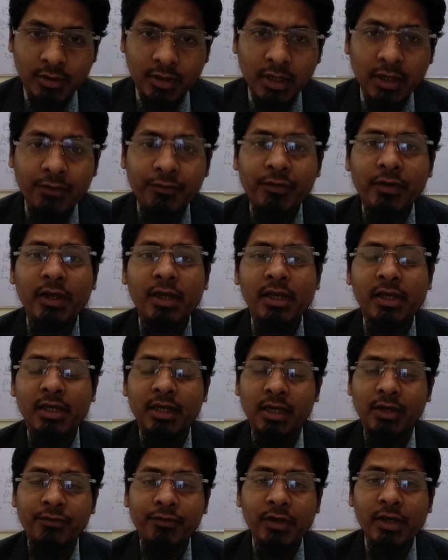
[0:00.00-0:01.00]
If
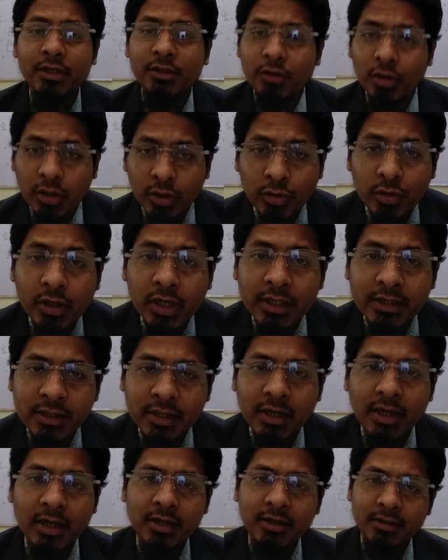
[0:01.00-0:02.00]
he is not a good
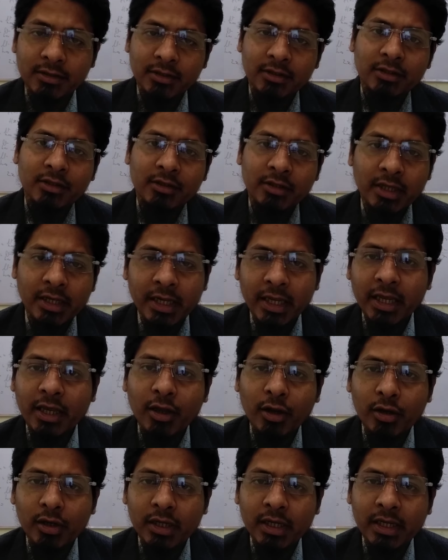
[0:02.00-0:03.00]
listener, then he
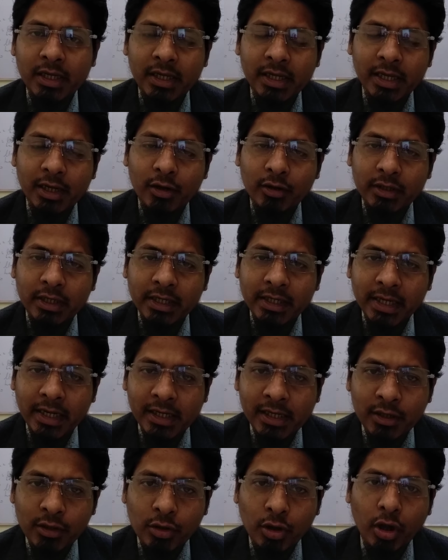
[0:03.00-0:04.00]
cannot get
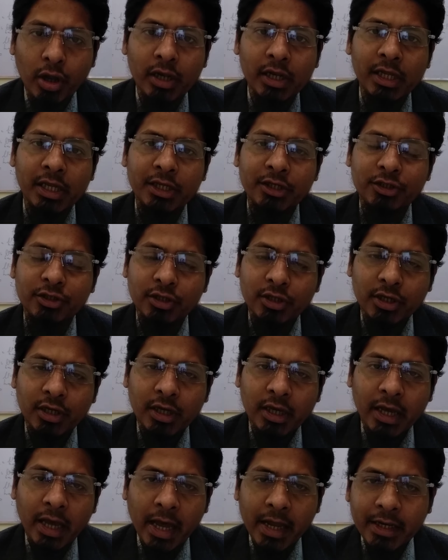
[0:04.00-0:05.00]
any knowledge,
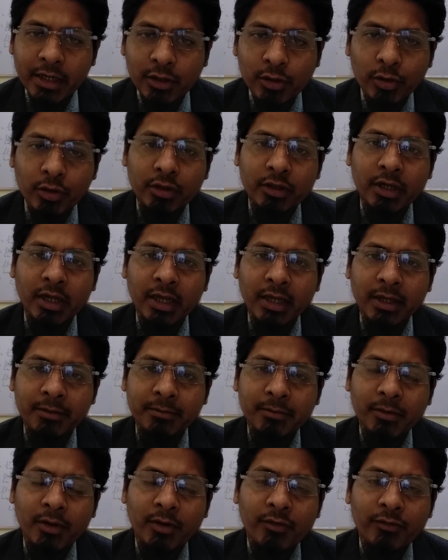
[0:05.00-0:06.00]
any good
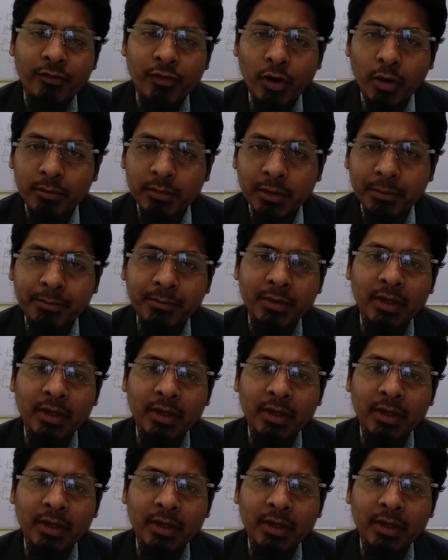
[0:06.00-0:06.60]
thing from the